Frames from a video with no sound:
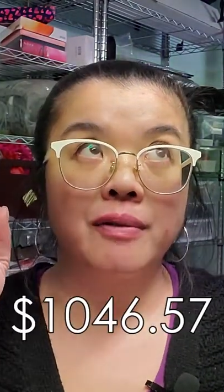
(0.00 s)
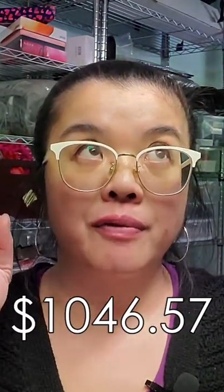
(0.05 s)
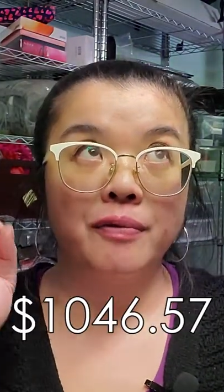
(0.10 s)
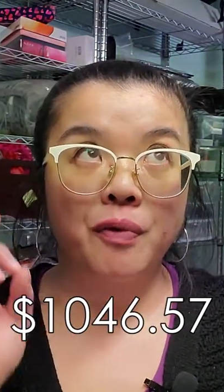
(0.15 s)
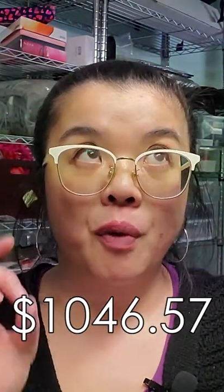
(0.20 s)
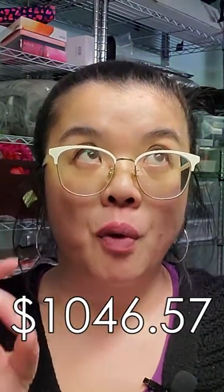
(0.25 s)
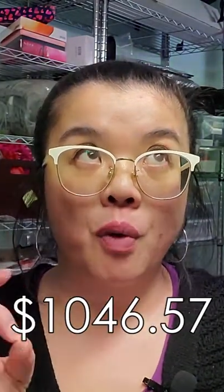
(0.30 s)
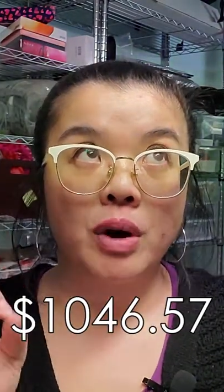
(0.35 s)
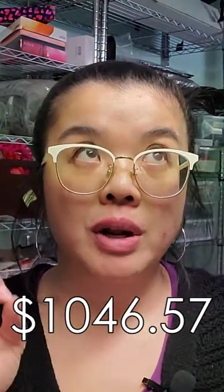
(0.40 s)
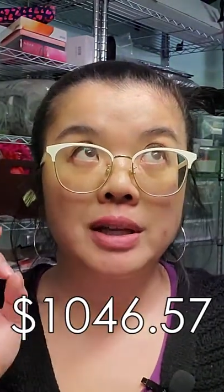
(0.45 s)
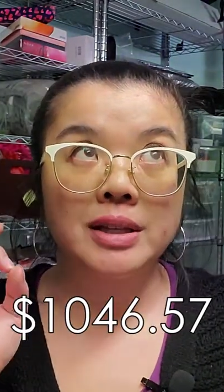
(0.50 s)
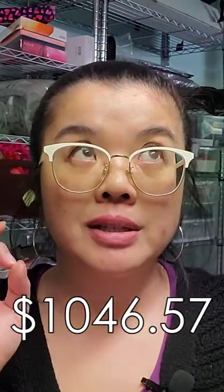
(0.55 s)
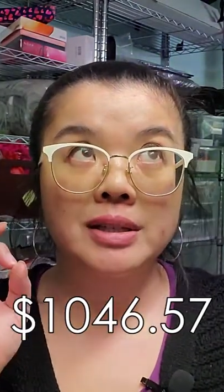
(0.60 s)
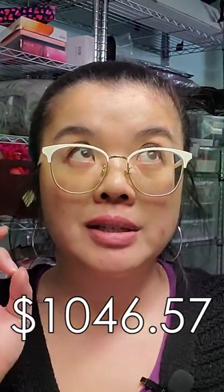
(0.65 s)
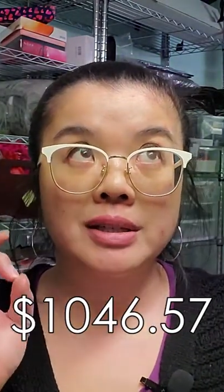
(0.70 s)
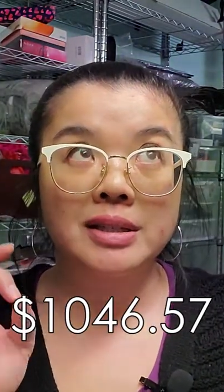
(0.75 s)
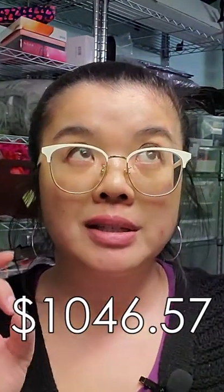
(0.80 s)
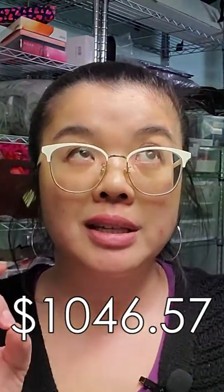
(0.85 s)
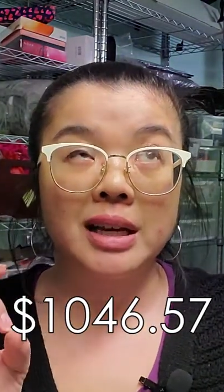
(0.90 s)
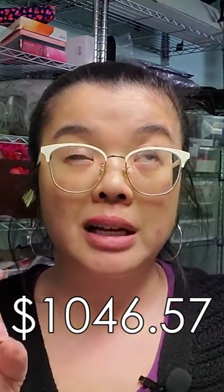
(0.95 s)

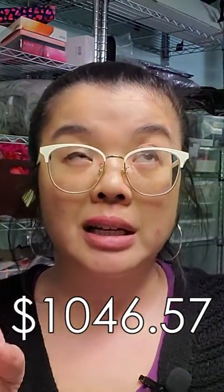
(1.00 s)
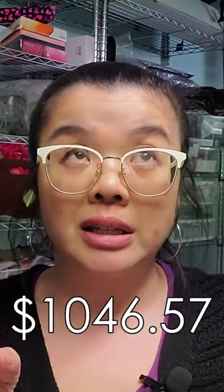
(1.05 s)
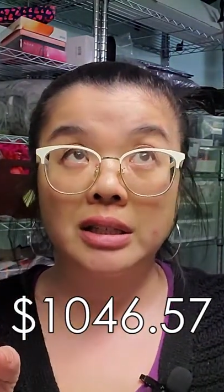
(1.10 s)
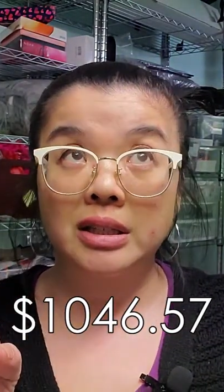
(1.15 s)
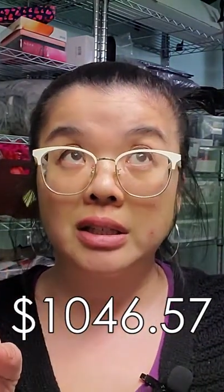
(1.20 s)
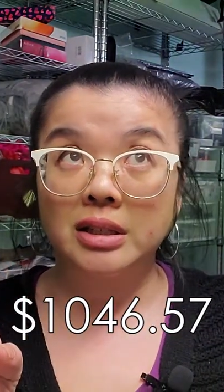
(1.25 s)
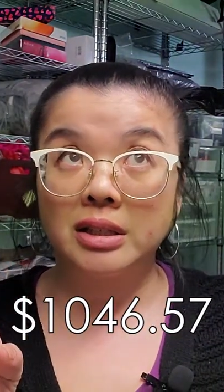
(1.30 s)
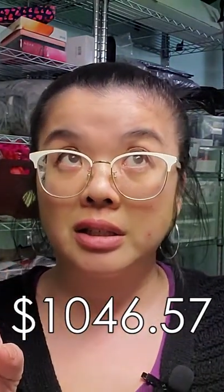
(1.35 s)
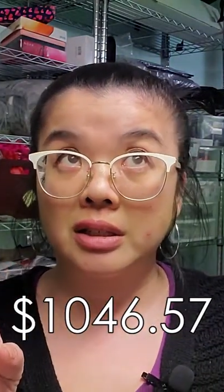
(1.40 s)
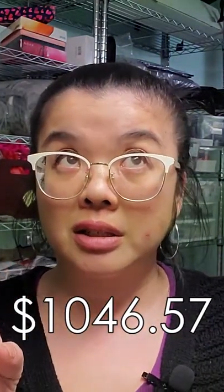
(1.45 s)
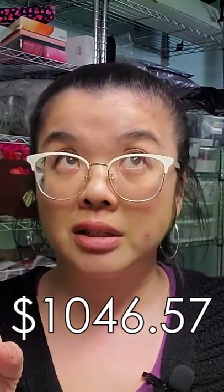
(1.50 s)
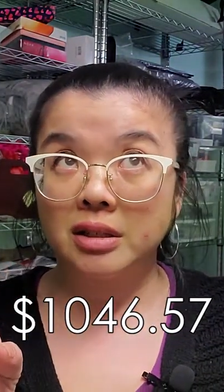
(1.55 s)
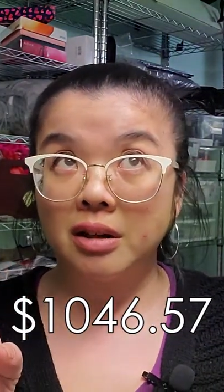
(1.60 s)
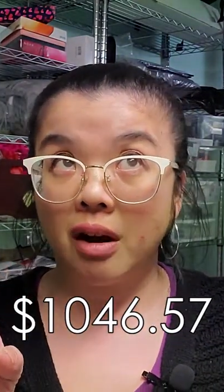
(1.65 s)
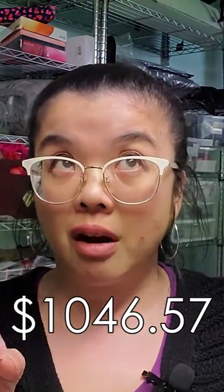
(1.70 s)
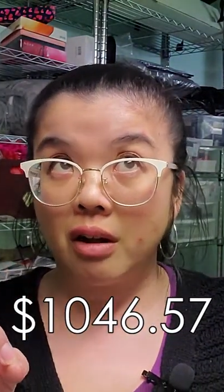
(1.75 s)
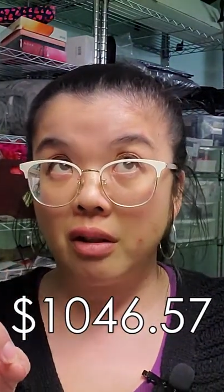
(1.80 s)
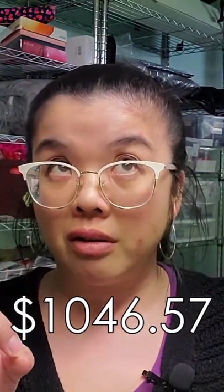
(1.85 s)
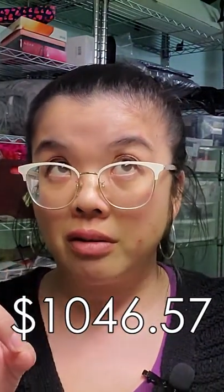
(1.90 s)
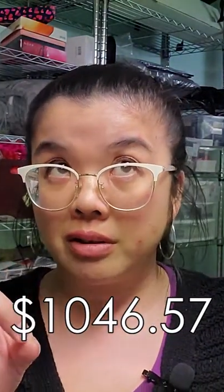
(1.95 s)
forty-six
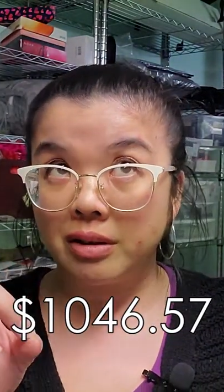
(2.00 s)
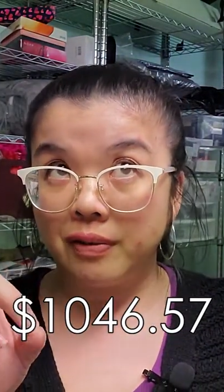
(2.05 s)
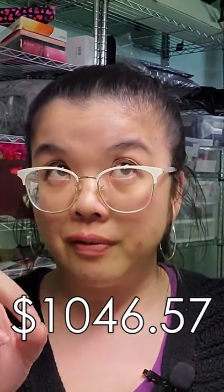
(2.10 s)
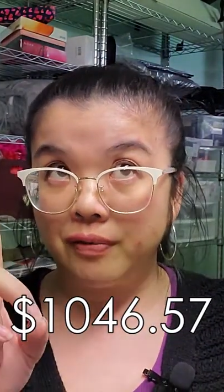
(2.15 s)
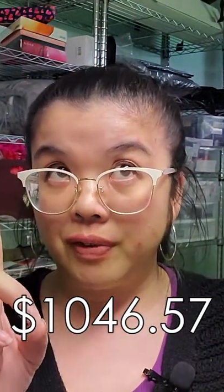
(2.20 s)
dollars and